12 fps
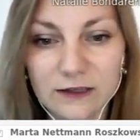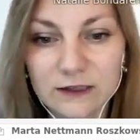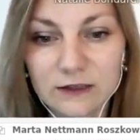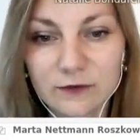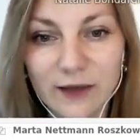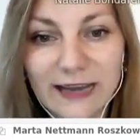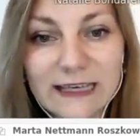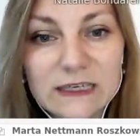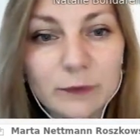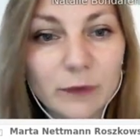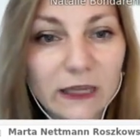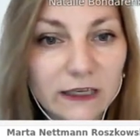20
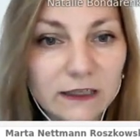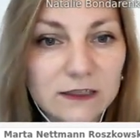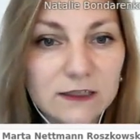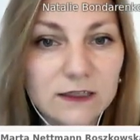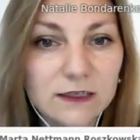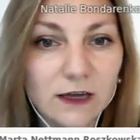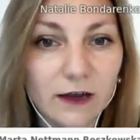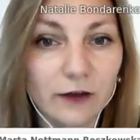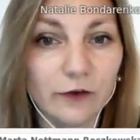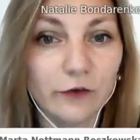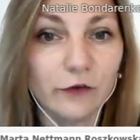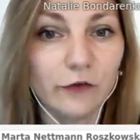minutes
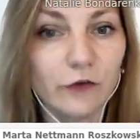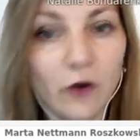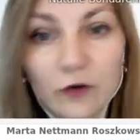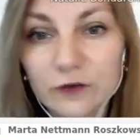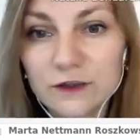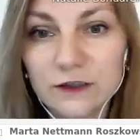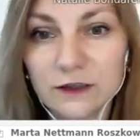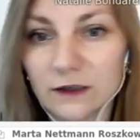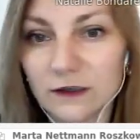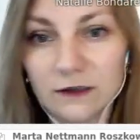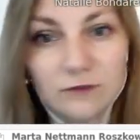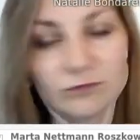short
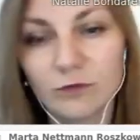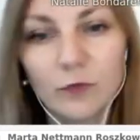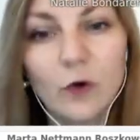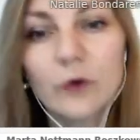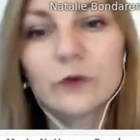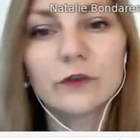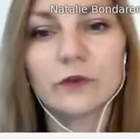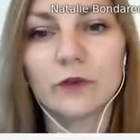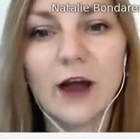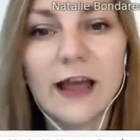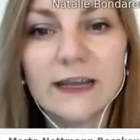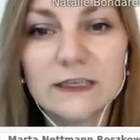boat
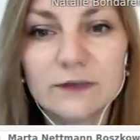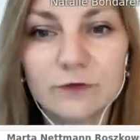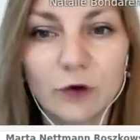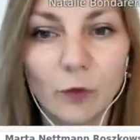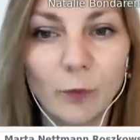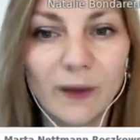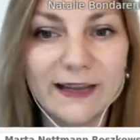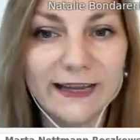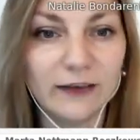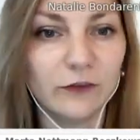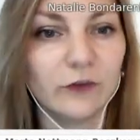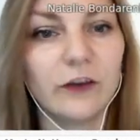ride from Malé
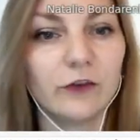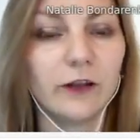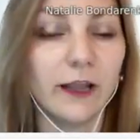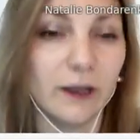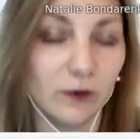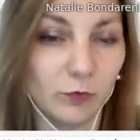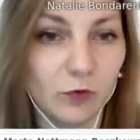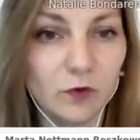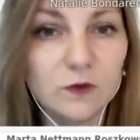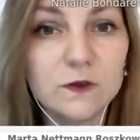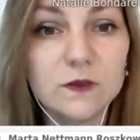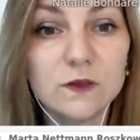International
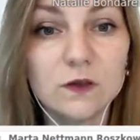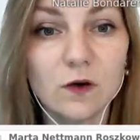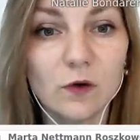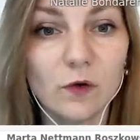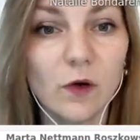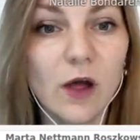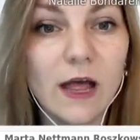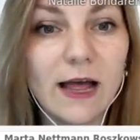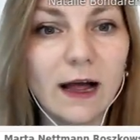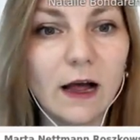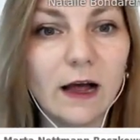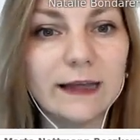Airport. So
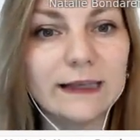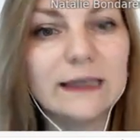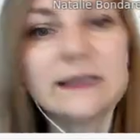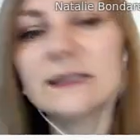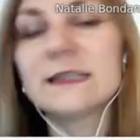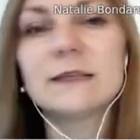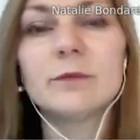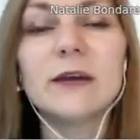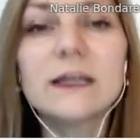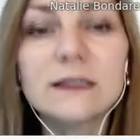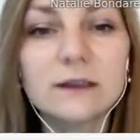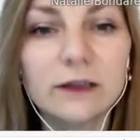Gili is the
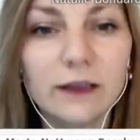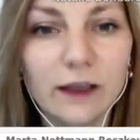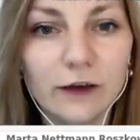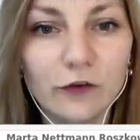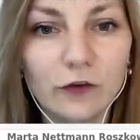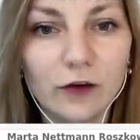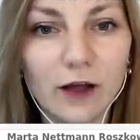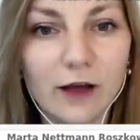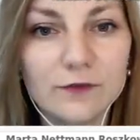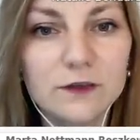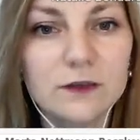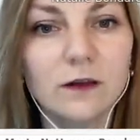best location
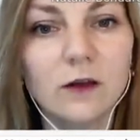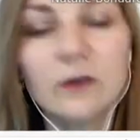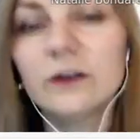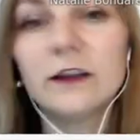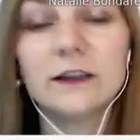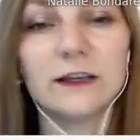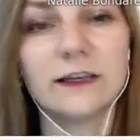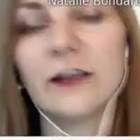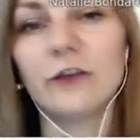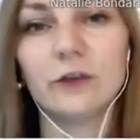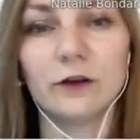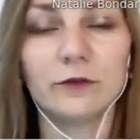after long
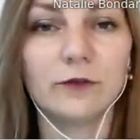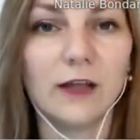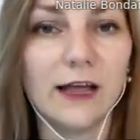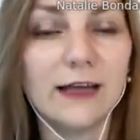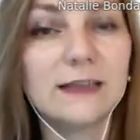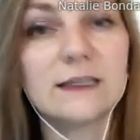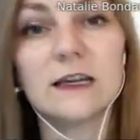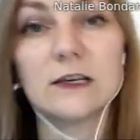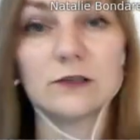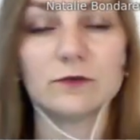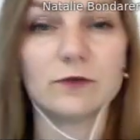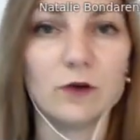international flights. And
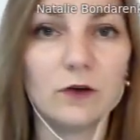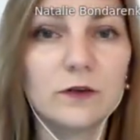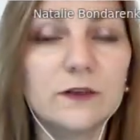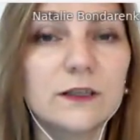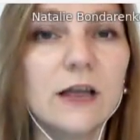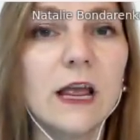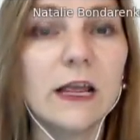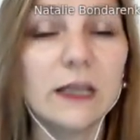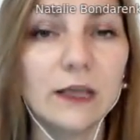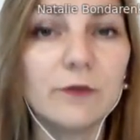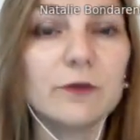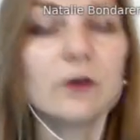of course,
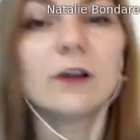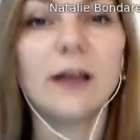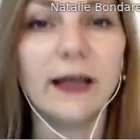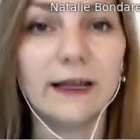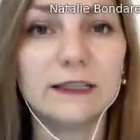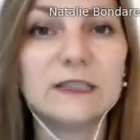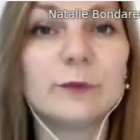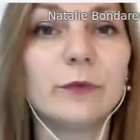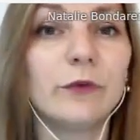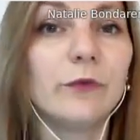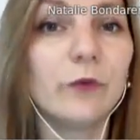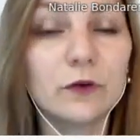if your clients
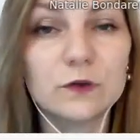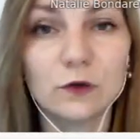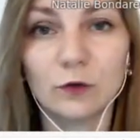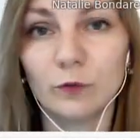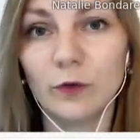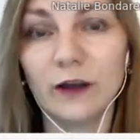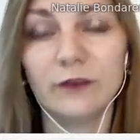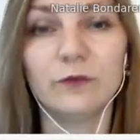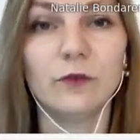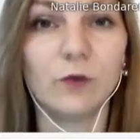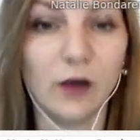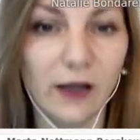prefer to combine
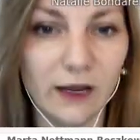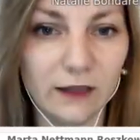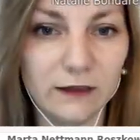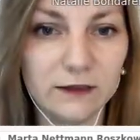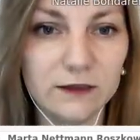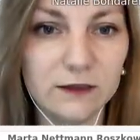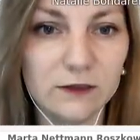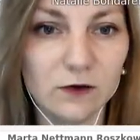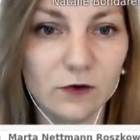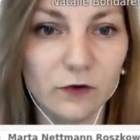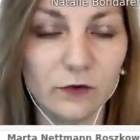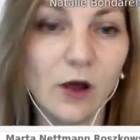few islands,
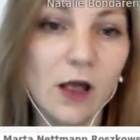so